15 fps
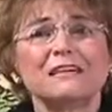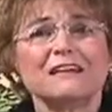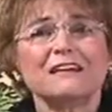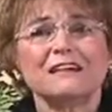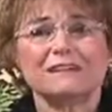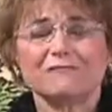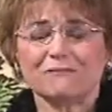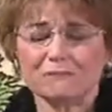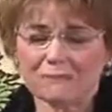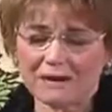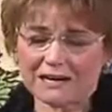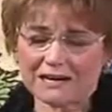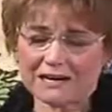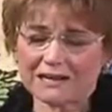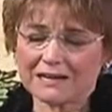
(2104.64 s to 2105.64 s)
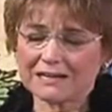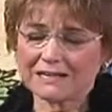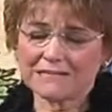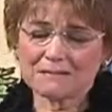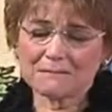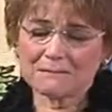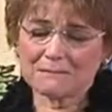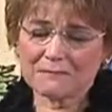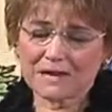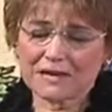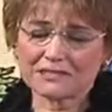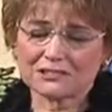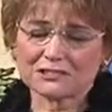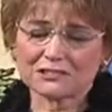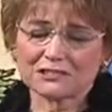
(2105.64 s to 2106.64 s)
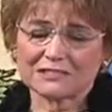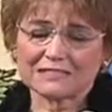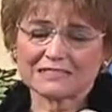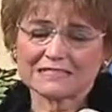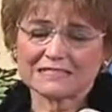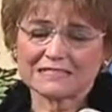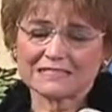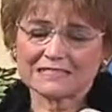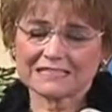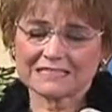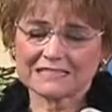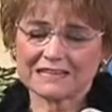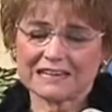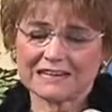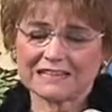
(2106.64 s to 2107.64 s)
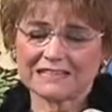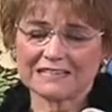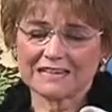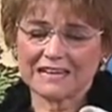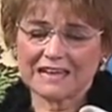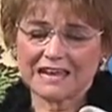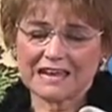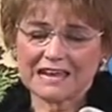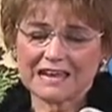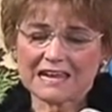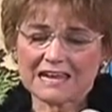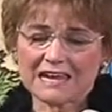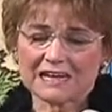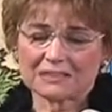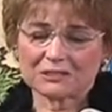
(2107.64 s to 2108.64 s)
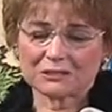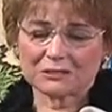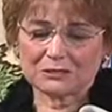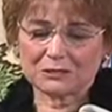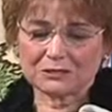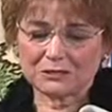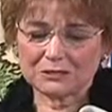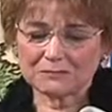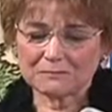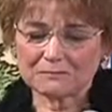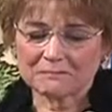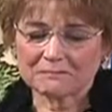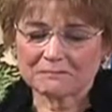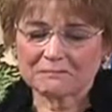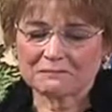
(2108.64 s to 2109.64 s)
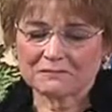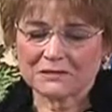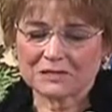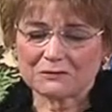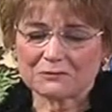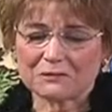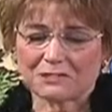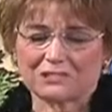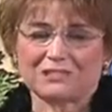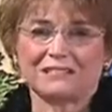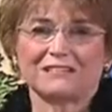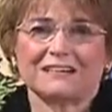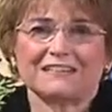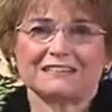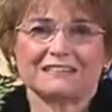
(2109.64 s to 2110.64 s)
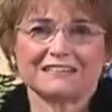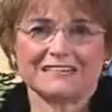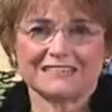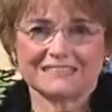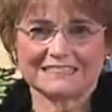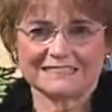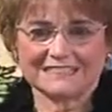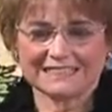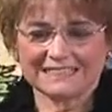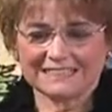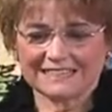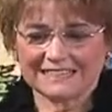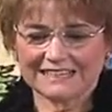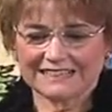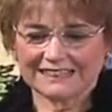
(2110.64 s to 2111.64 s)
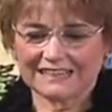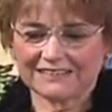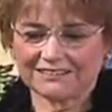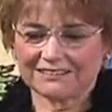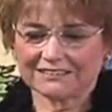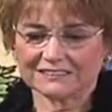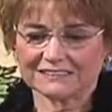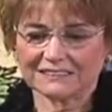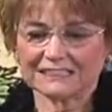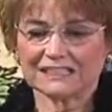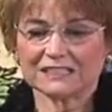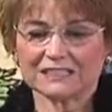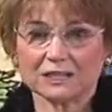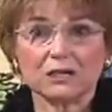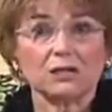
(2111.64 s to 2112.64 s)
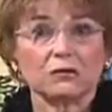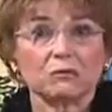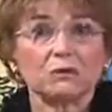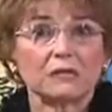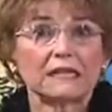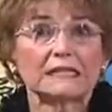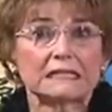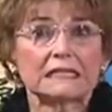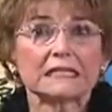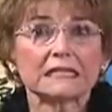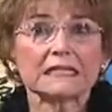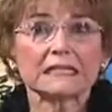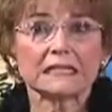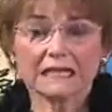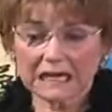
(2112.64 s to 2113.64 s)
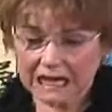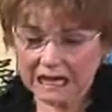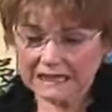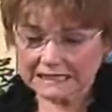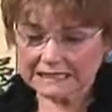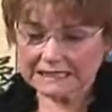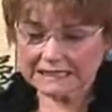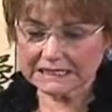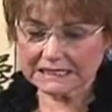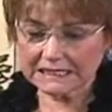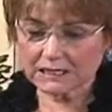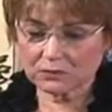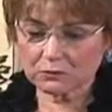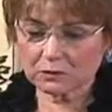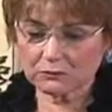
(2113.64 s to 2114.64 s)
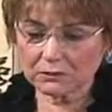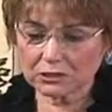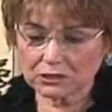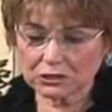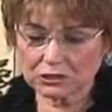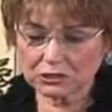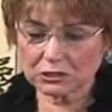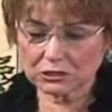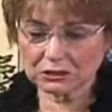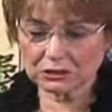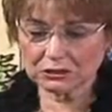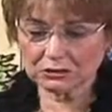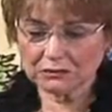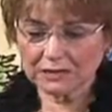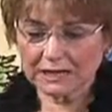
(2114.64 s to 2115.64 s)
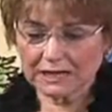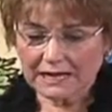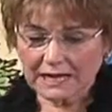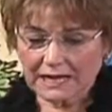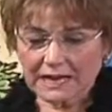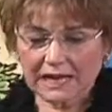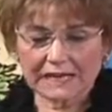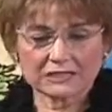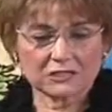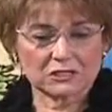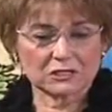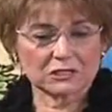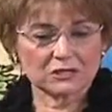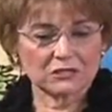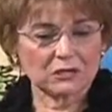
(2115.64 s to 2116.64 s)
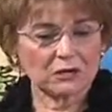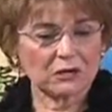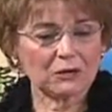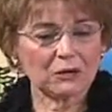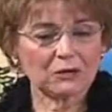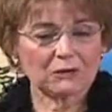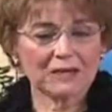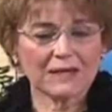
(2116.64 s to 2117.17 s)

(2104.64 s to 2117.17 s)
of my master's son. And you know, when she got done, they all said, well, I think this is what we should do. And so